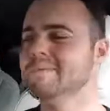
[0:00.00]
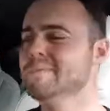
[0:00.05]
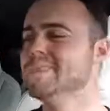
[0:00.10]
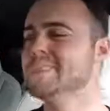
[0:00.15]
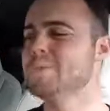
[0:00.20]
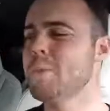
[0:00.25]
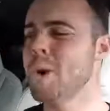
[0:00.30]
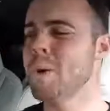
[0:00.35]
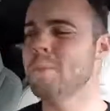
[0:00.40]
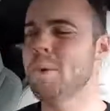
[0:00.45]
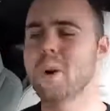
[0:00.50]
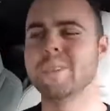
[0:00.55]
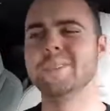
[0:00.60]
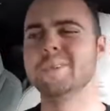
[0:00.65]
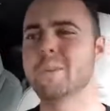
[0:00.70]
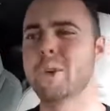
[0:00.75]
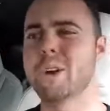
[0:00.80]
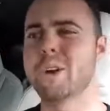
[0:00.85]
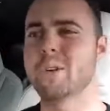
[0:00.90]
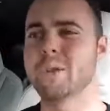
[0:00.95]
Sport
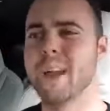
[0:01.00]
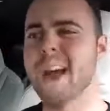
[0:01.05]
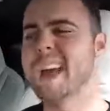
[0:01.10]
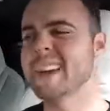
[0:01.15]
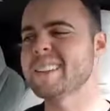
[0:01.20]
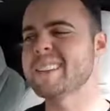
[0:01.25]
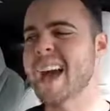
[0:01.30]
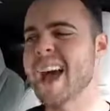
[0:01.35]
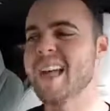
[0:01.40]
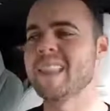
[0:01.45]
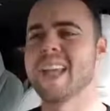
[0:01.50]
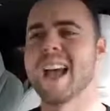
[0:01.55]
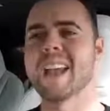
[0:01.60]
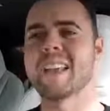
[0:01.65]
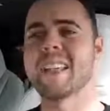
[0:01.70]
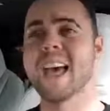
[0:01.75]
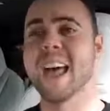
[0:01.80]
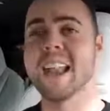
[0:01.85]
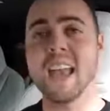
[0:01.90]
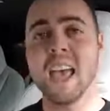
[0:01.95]
mode's more direct. I
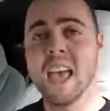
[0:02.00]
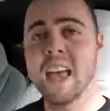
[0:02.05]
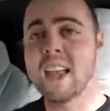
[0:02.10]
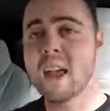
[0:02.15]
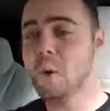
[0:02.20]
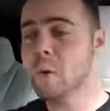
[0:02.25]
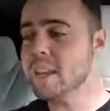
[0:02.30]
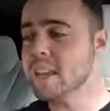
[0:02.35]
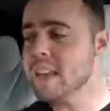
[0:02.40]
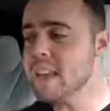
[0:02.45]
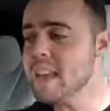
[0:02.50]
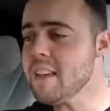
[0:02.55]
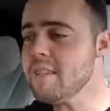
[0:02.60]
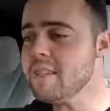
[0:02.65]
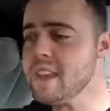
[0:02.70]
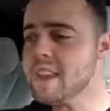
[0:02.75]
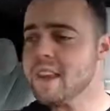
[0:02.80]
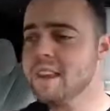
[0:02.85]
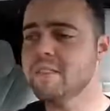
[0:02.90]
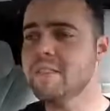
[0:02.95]
like that. Now, we can
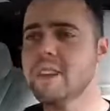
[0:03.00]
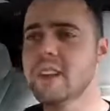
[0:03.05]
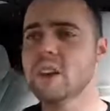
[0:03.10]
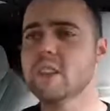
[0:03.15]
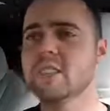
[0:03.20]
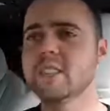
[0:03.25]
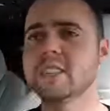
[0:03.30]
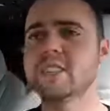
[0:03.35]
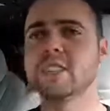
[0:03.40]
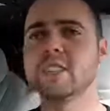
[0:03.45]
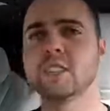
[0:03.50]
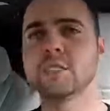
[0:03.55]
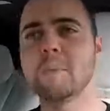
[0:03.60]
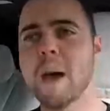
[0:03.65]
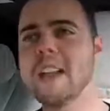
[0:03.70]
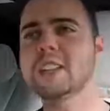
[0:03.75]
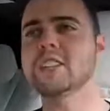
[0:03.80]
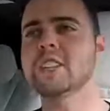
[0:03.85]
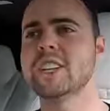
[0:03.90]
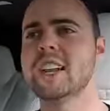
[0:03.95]
even configure the
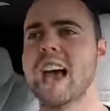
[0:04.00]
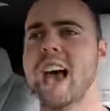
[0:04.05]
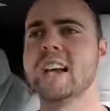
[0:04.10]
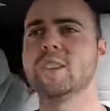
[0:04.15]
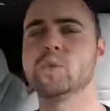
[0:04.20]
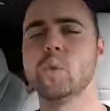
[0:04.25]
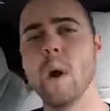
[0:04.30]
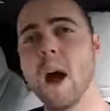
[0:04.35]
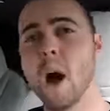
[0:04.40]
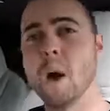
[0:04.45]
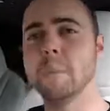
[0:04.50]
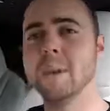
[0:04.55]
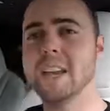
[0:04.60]
suspension as well.